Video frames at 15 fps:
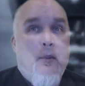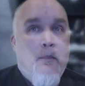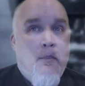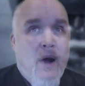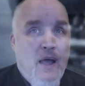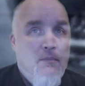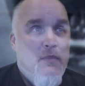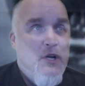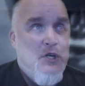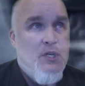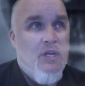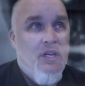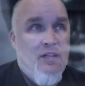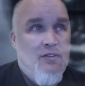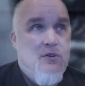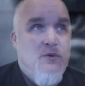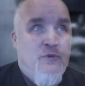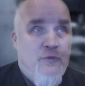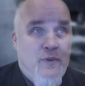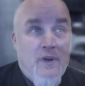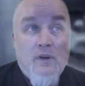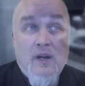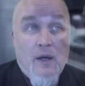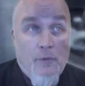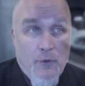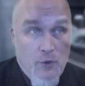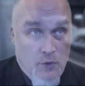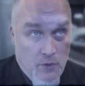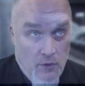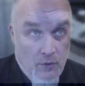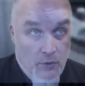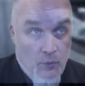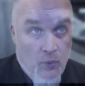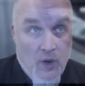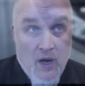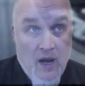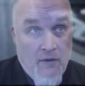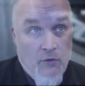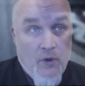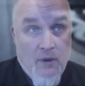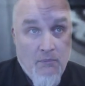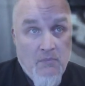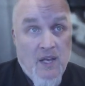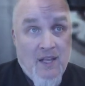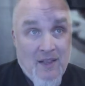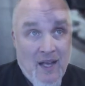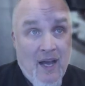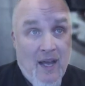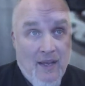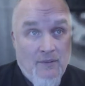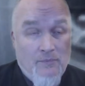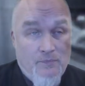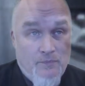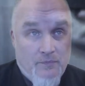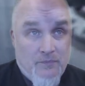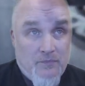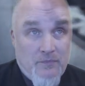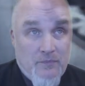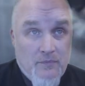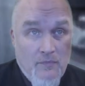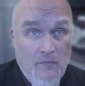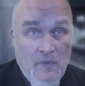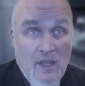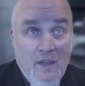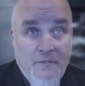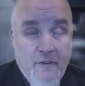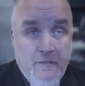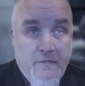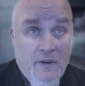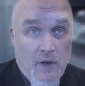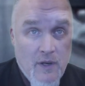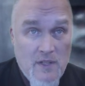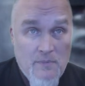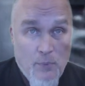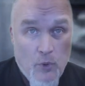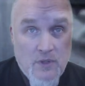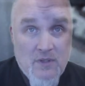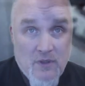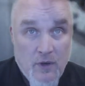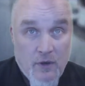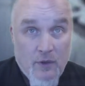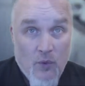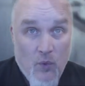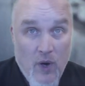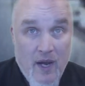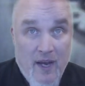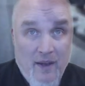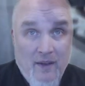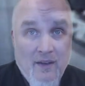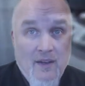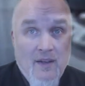My mission is to ferret out the truth wherever it may lie. If at various points along the way,